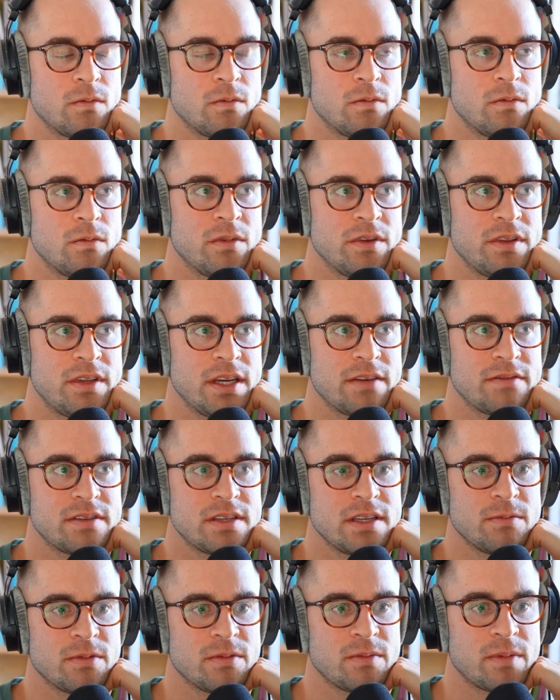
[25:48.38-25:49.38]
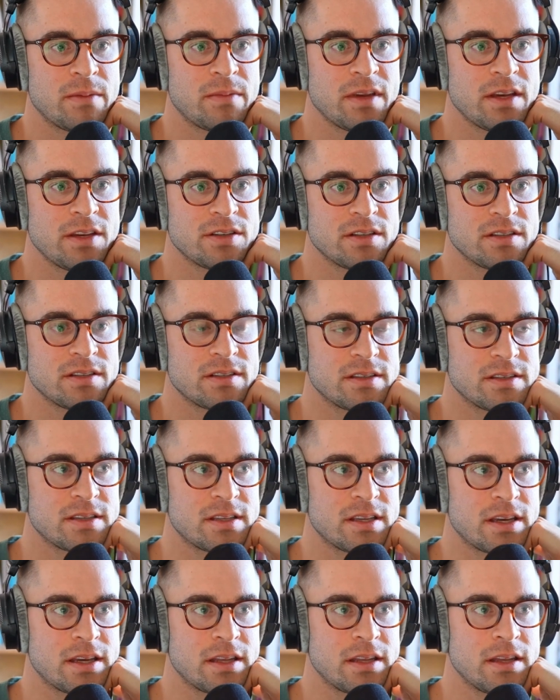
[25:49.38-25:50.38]
one thing I've seen with my patients is
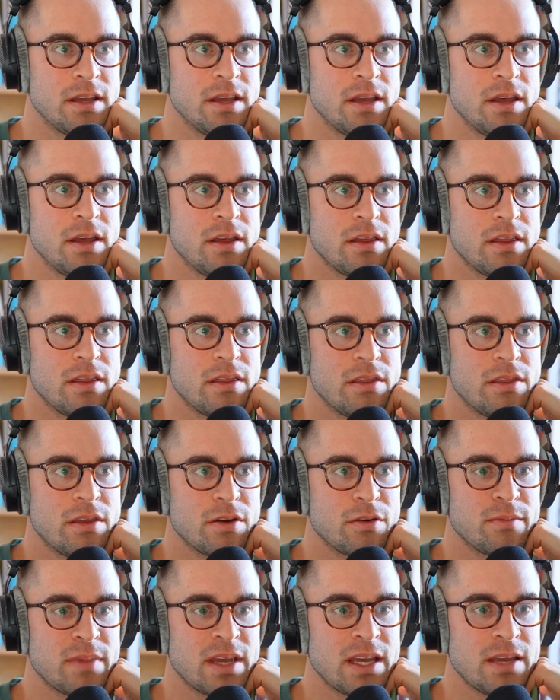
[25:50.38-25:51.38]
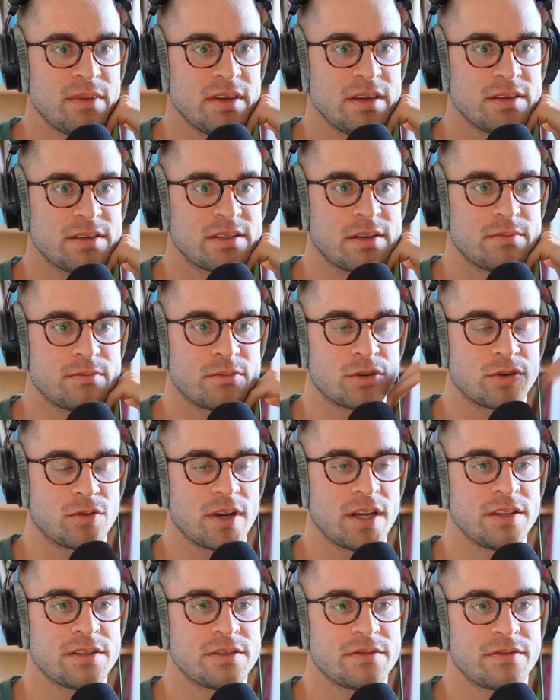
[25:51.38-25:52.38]
that there may be some
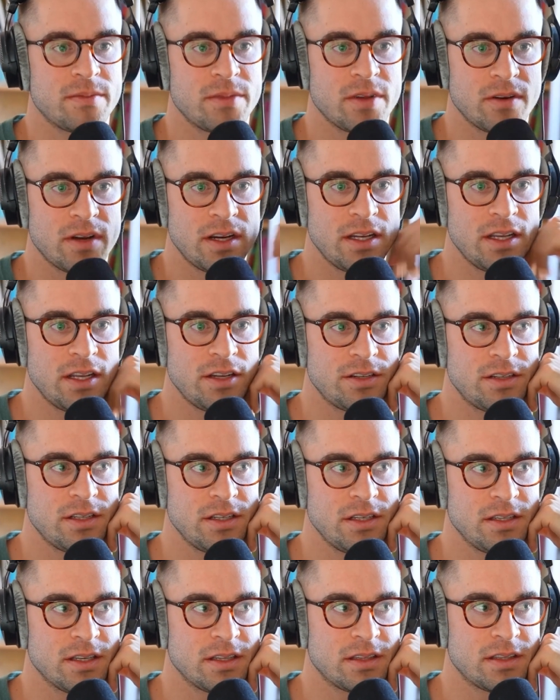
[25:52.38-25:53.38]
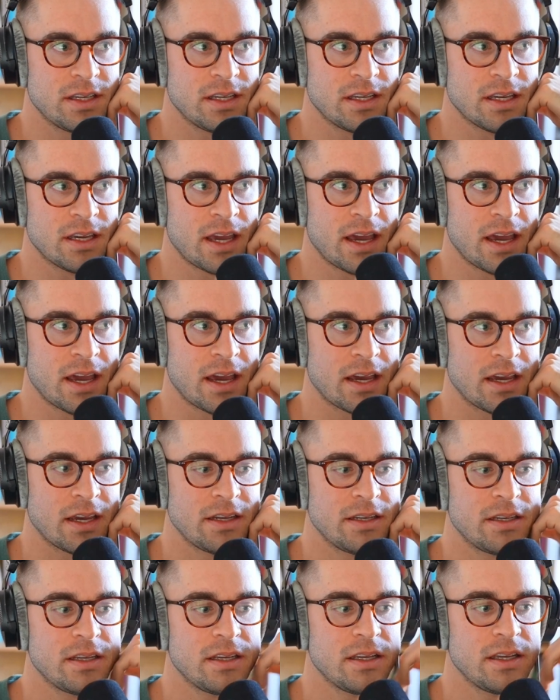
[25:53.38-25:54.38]
traits from their ADHD that they
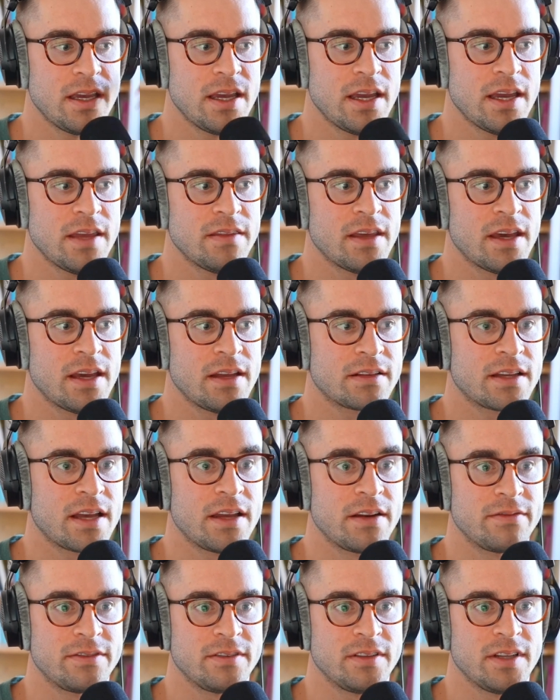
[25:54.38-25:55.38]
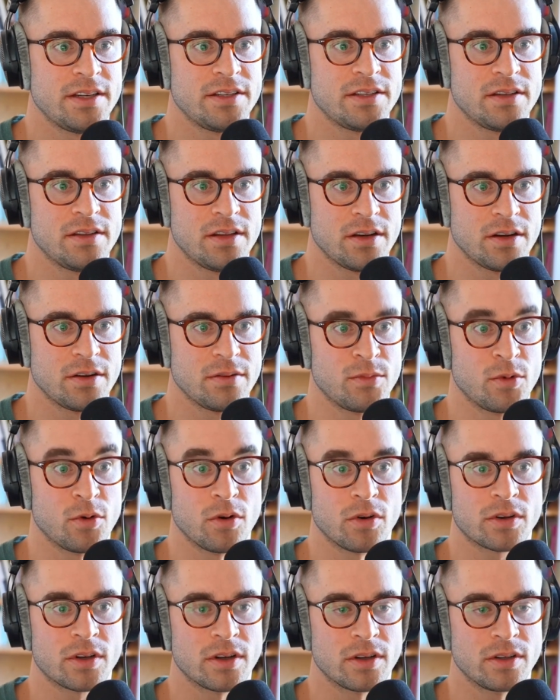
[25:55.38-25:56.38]
had and that kind of led to their
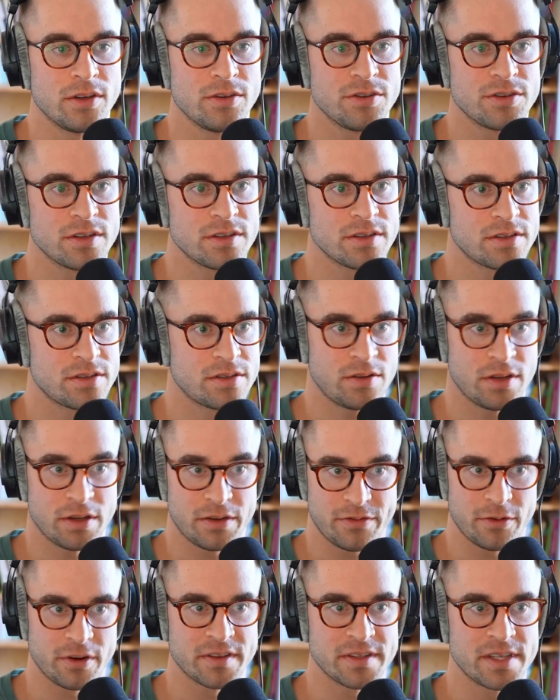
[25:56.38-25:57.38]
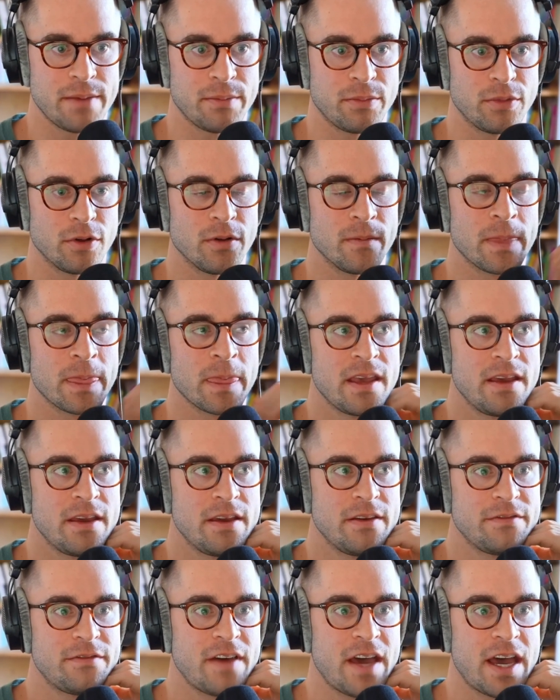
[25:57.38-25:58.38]
moral conclusions. So like, for example,
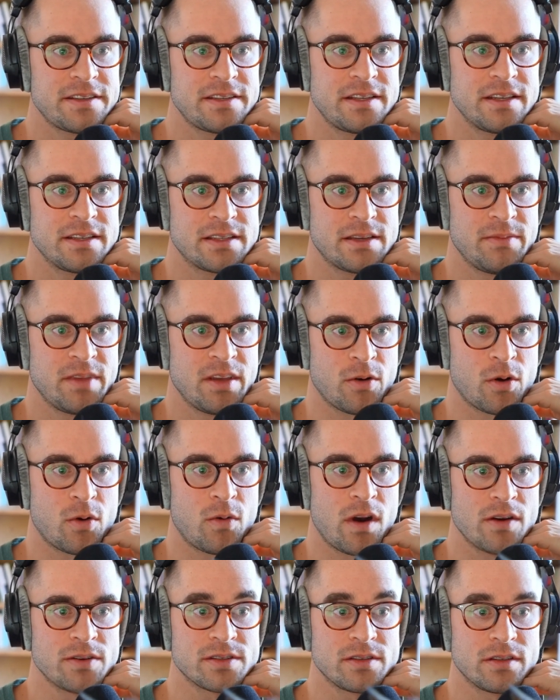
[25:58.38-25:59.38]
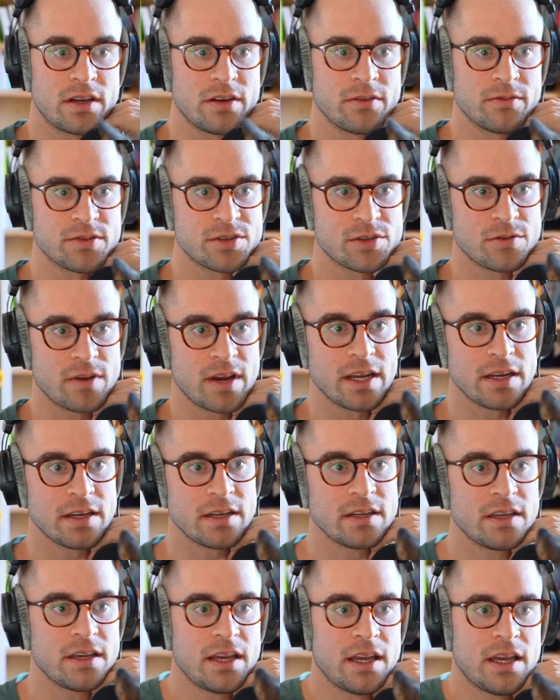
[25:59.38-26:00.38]
fasting is something that requires a lot of restraint.
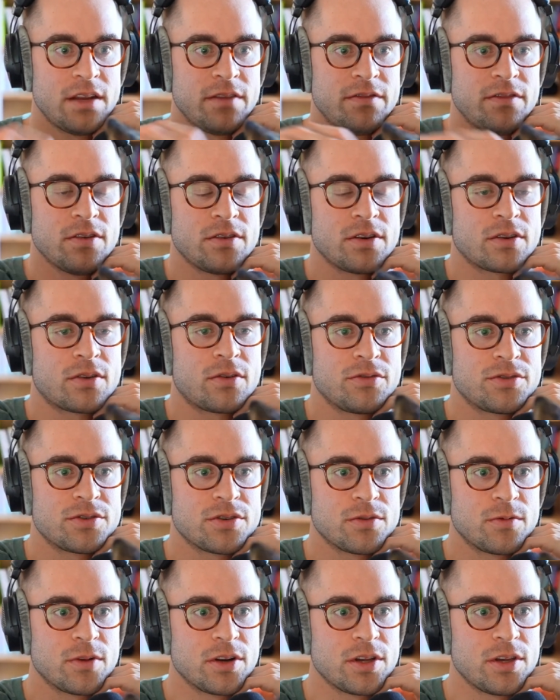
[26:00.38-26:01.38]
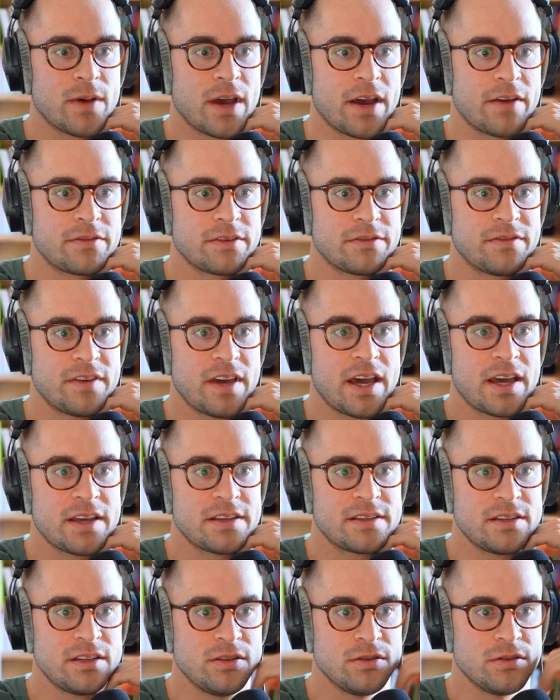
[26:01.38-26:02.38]
And if you're in a culture where you have to
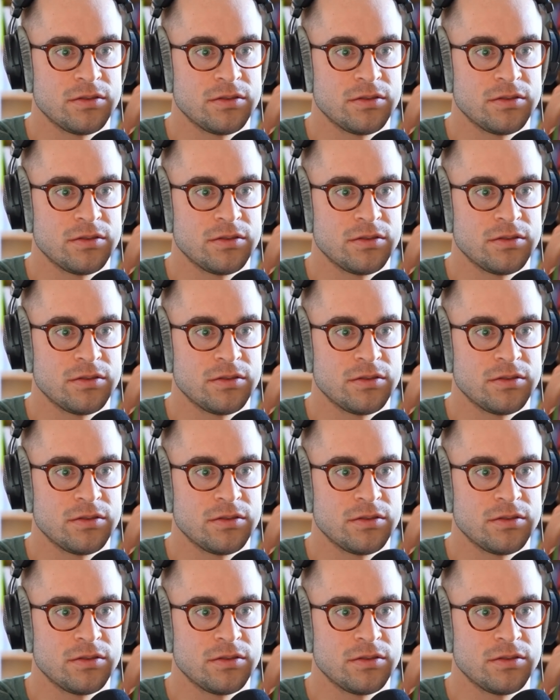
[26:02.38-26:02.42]
fast and